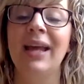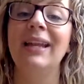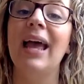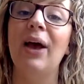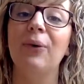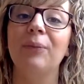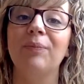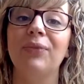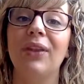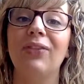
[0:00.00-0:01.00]
Now,
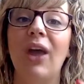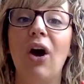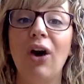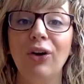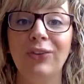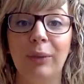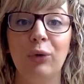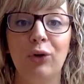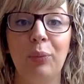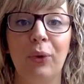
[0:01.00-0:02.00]
there are some
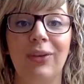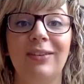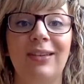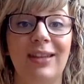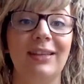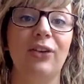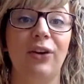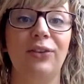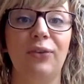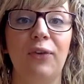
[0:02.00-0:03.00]
good points to these
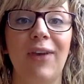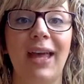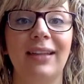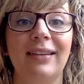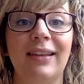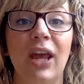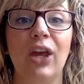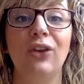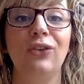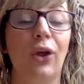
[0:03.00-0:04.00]
kinds of events.
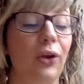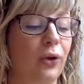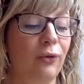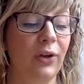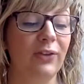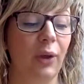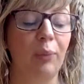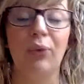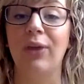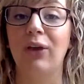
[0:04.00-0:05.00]
So, for
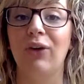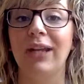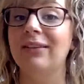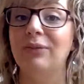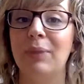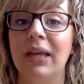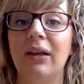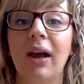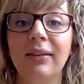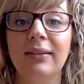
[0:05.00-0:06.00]
example, they're great to meet
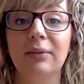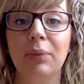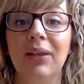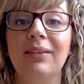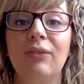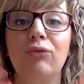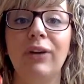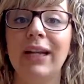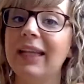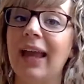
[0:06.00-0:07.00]
customers,
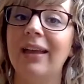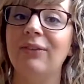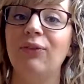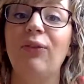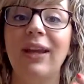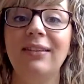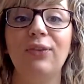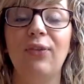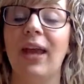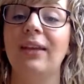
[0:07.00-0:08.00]
really getting face to
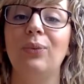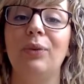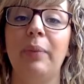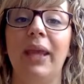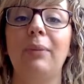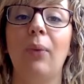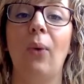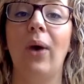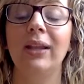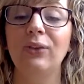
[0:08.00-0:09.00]
face with
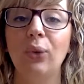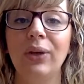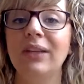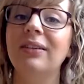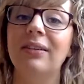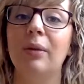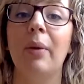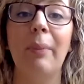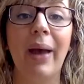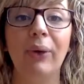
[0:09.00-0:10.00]
people and talking to them
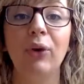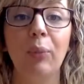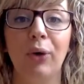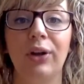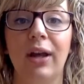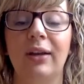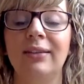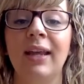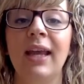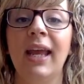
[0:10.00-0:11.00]
about your
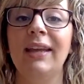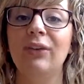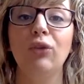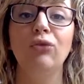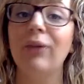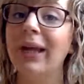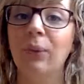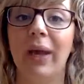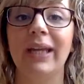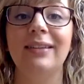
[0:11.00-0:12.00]
products is a great
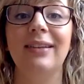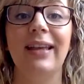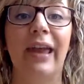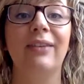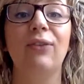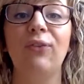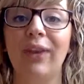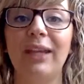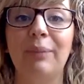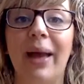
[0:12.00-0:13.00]
way to get
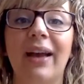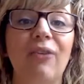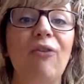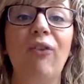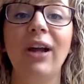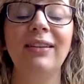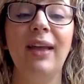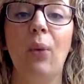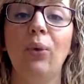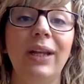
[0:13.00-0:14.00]
feedback and find
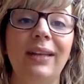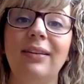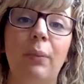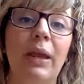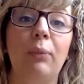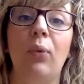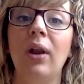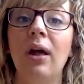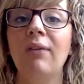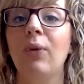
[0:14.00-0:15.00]
out what it is that people
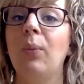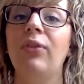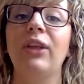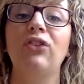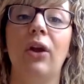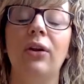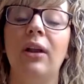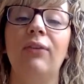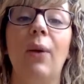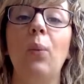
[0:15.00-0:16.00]
love and what they don't
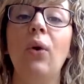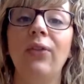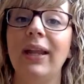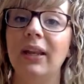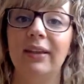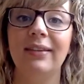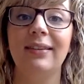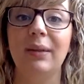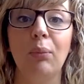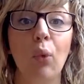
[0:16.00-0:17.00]
love and what they'd like to
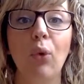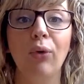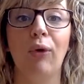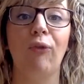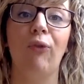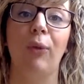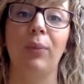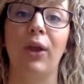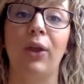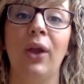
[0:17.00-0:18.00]
see more of from
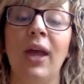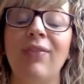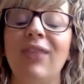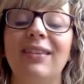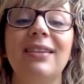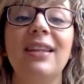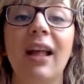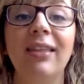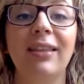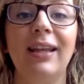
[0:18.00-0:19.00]
you. There's
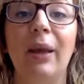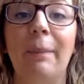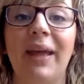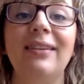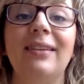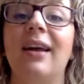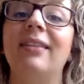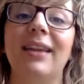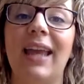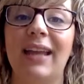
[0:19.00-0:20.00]
nothing better
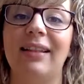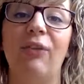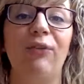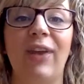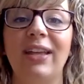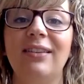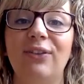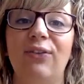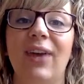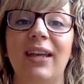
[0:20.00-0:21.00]
than getting that face
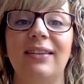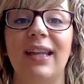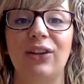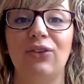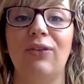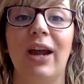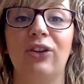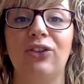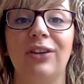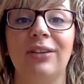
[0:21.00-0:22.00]
to face
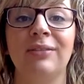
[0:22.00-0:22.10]
interaction.